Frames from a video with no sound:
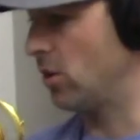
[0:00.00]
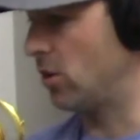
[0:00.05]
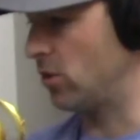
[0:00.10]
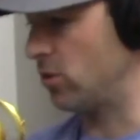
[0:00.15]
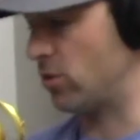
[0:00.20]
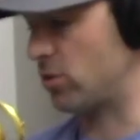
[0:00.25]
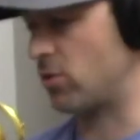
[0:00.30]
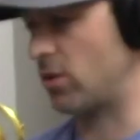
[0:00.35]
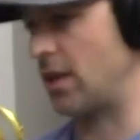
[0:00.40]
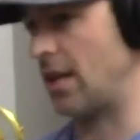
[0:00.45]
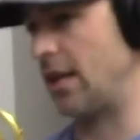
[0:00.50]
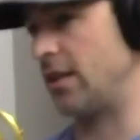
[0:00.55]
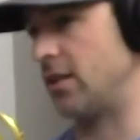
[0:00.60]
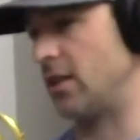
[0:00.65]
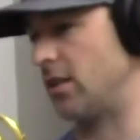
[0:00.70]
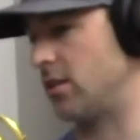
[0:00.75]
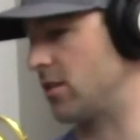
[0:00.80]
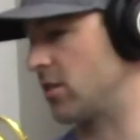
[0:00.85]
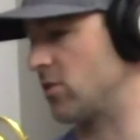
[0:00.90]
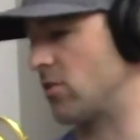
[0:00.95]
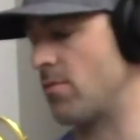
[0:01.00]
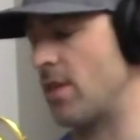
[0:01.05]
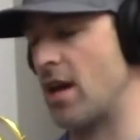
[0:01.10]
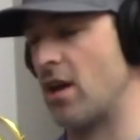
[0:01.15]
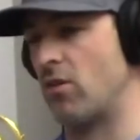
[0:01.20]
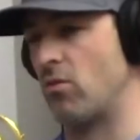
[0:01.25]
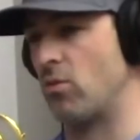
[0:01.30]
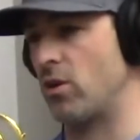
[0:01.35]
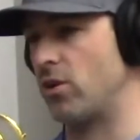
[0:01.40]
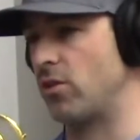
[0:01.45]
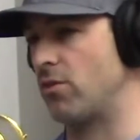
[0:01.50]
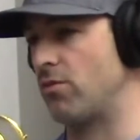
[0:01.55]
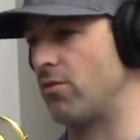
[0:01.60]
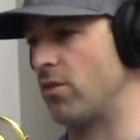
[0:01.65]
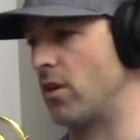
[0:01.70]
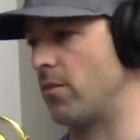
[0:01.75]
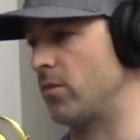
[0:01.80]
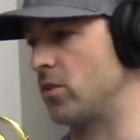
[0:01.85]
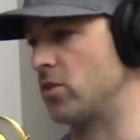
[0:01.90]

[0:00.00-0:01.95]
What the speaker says: Look what I did. Doesn't matter where you're from.